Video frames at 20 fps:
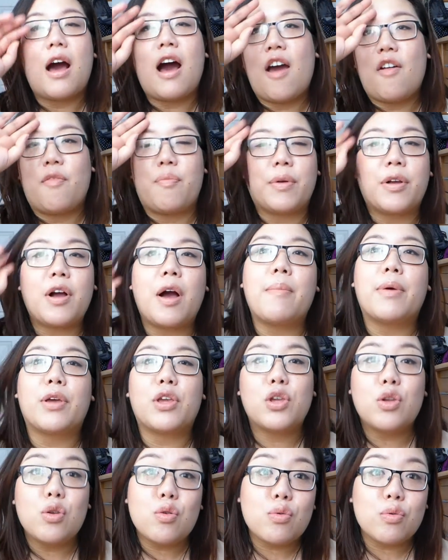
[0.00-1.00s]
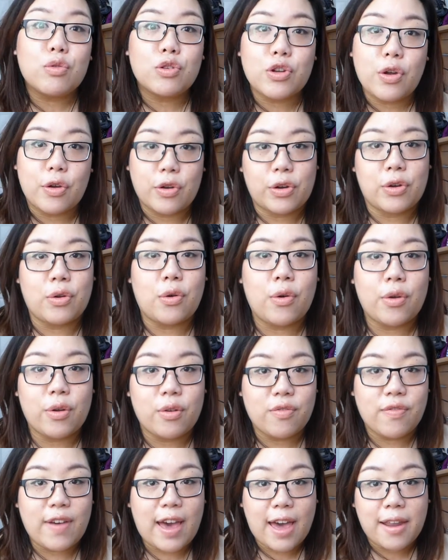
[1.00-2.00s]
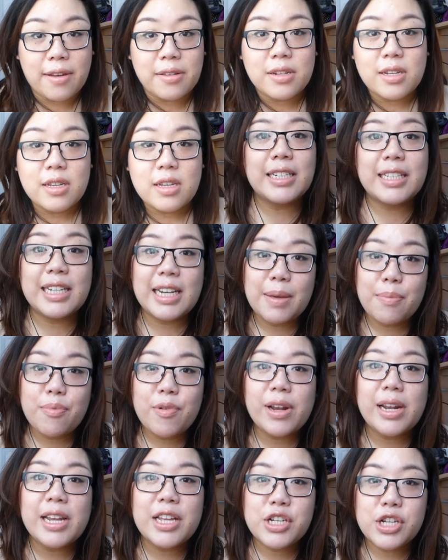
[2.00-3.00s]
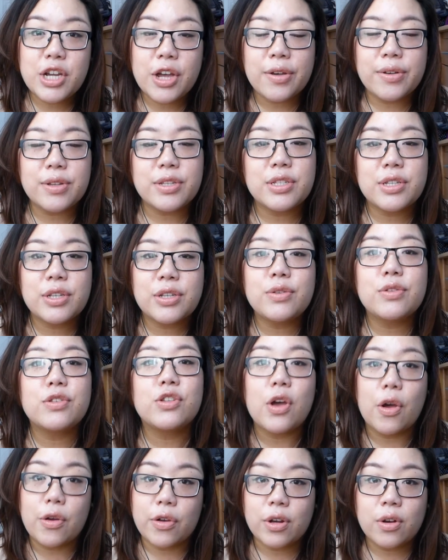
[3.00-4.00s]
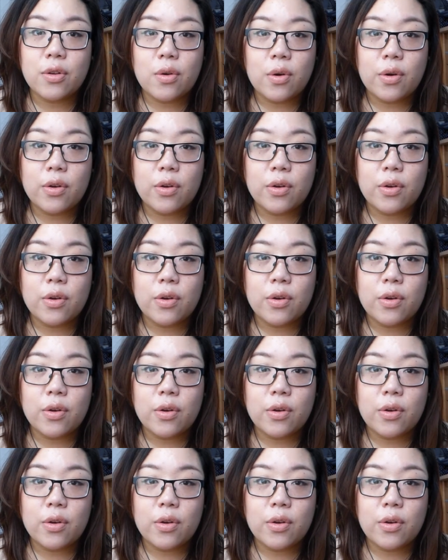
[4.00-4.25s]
I've become a huge coconut oil fan. I deliberately chose to use coconut